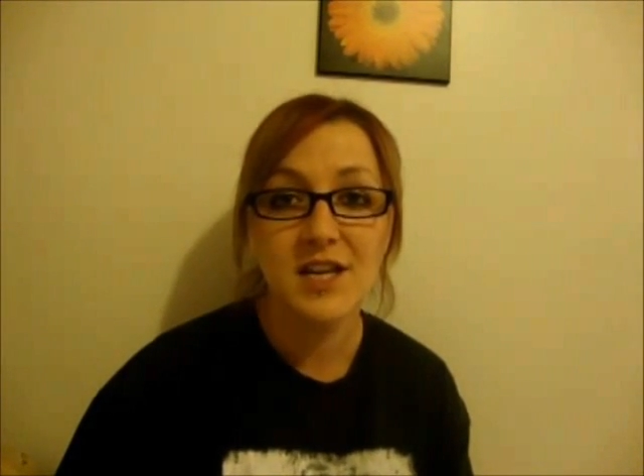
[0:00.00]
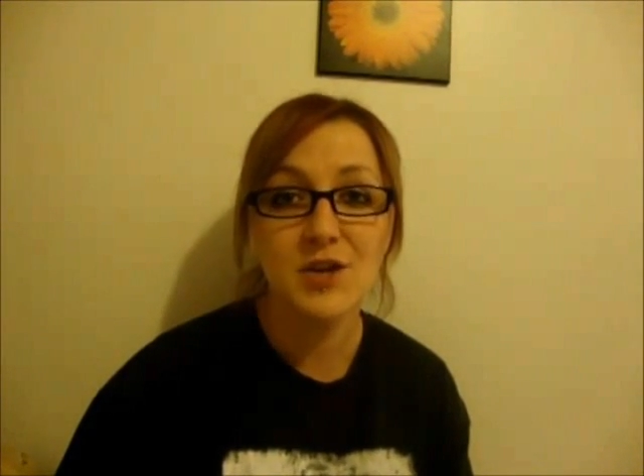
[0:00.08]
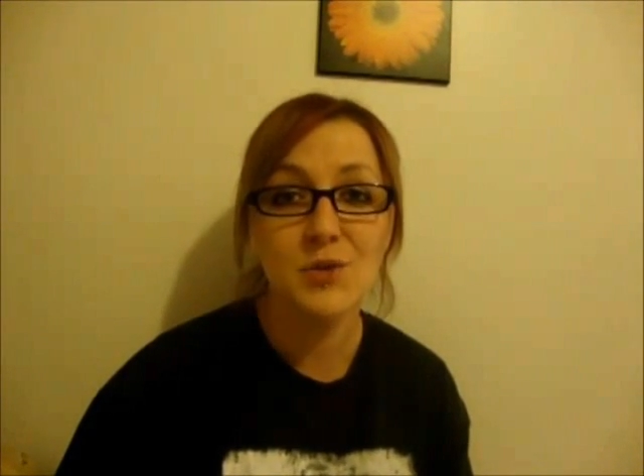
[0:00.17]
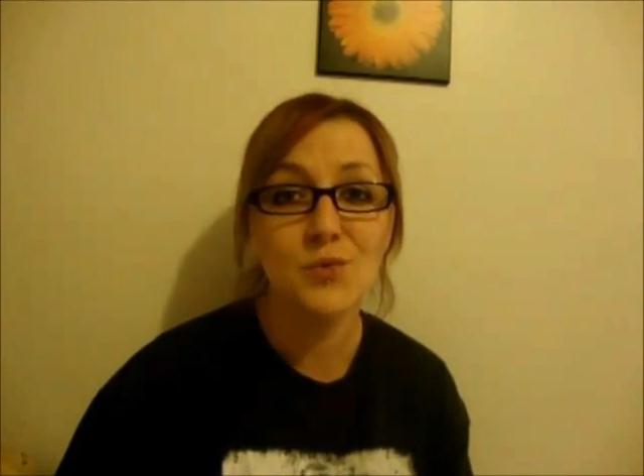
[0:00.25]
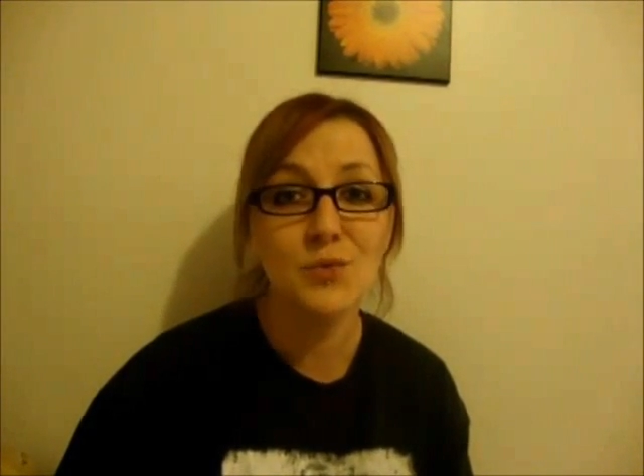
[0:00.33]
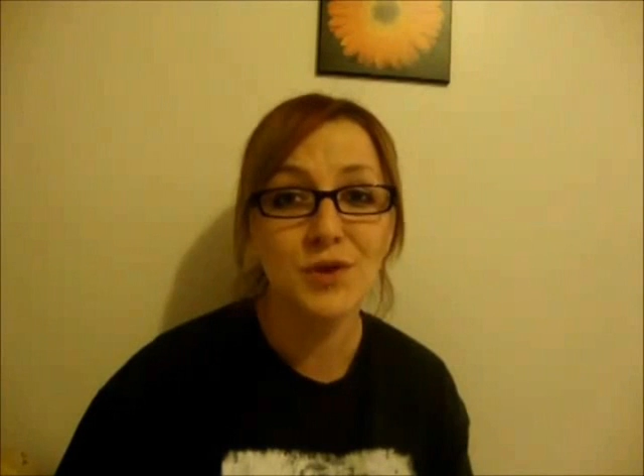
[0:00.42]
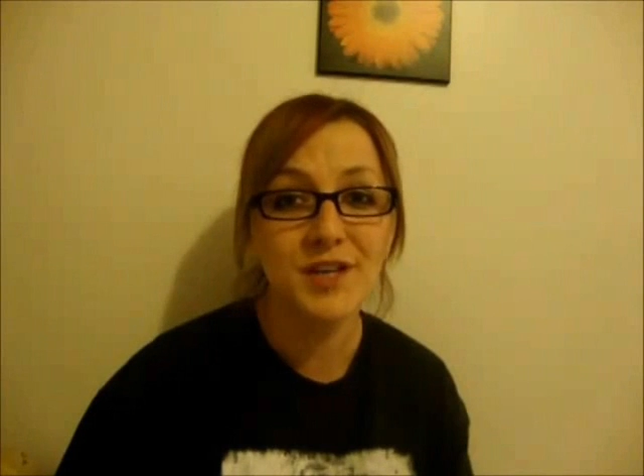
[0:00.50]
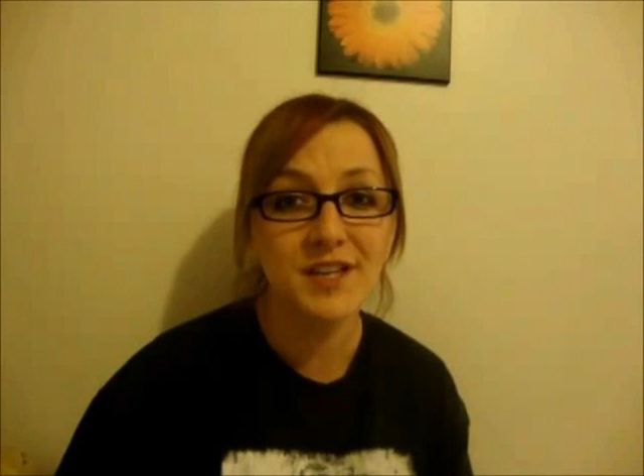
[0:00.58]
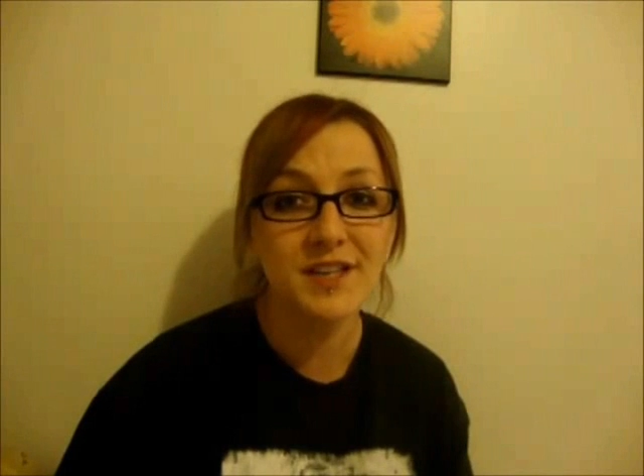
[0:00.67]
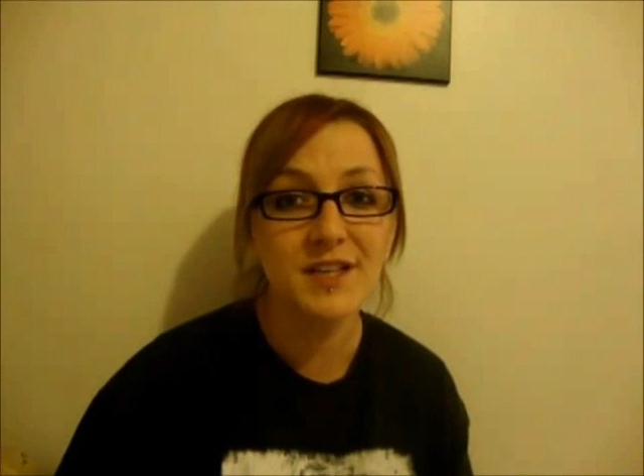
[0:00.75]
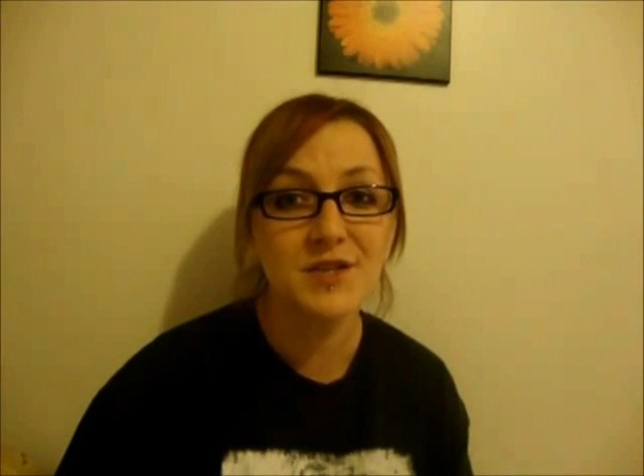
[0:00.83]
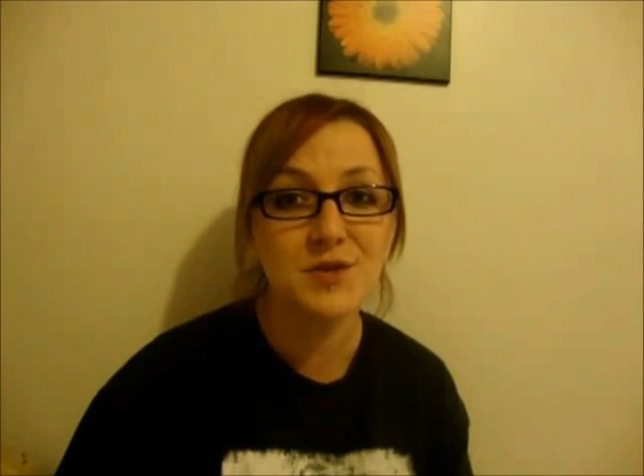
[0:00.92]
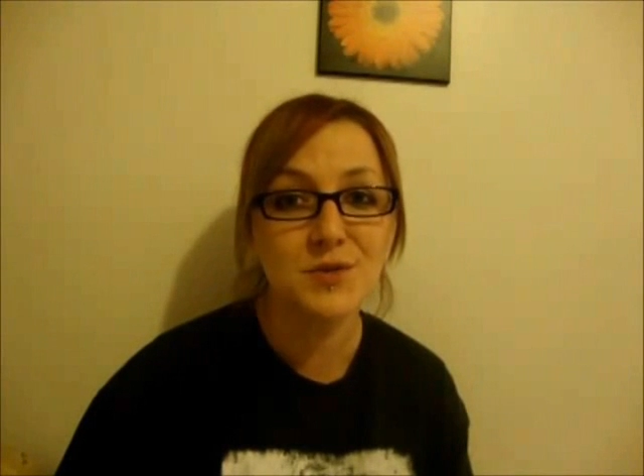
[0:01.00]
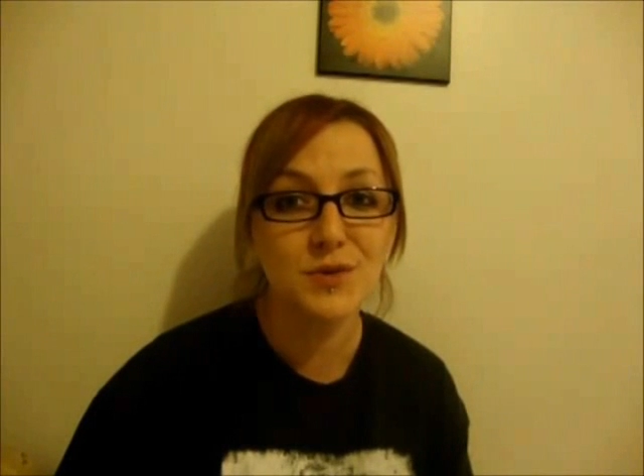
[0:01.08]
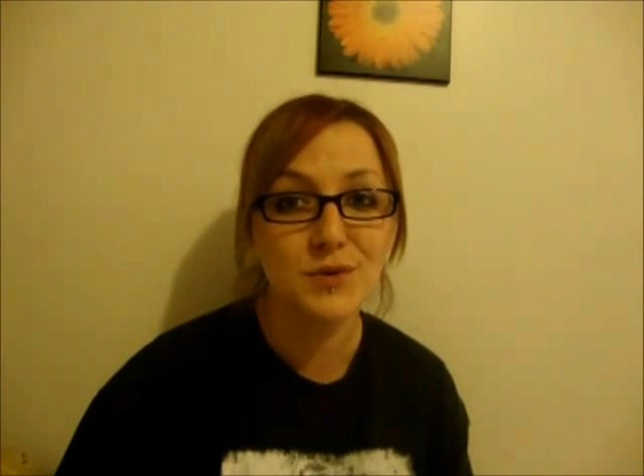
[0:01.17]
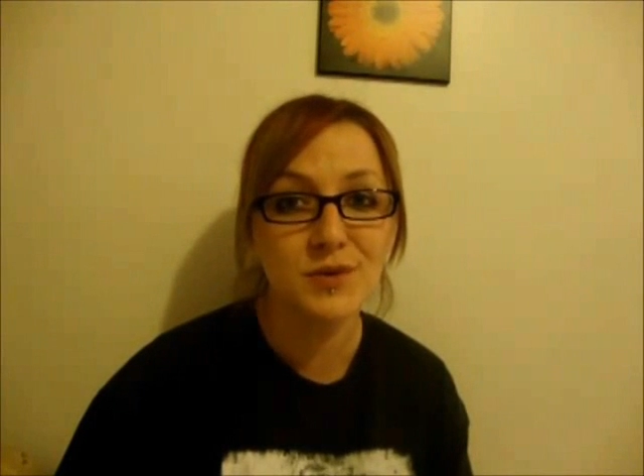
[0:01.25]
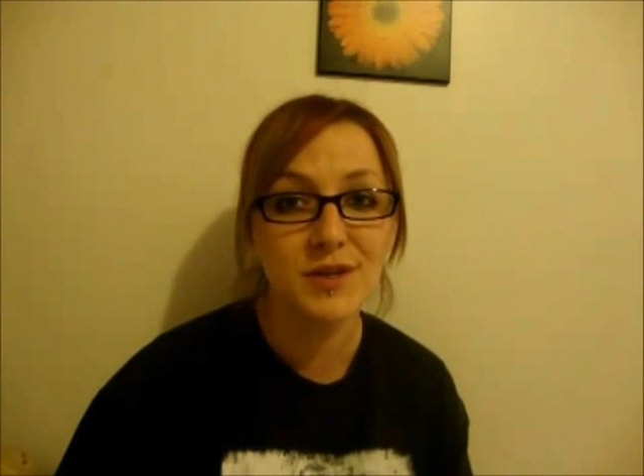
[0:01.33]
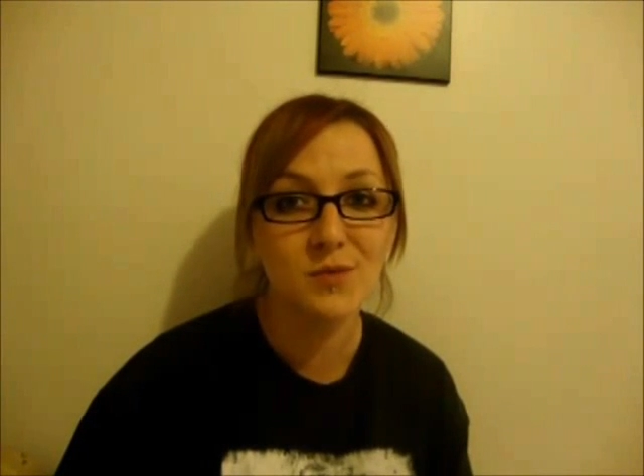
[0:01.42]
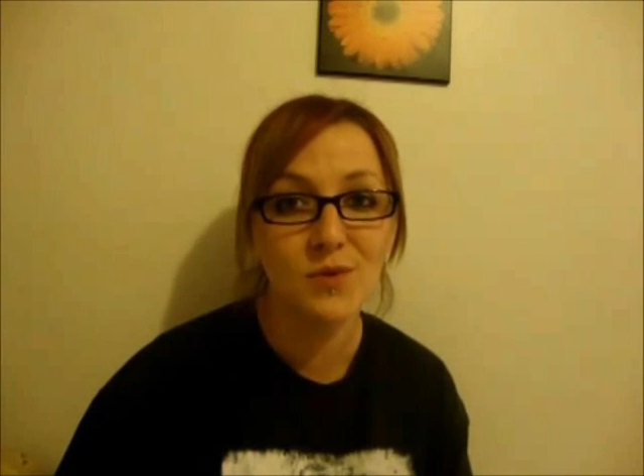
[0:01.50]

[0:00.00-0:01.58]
and you really truly